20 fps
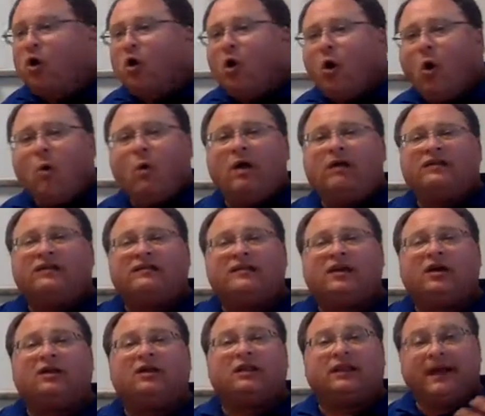Who else is he
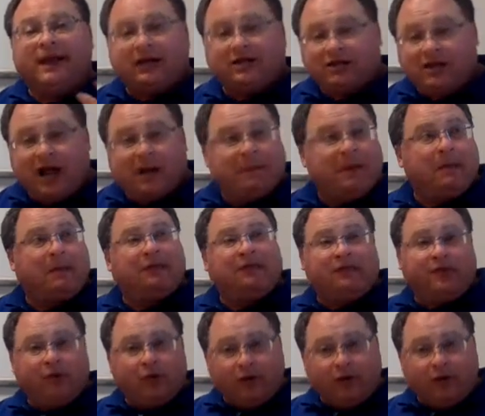going to lash out? People in the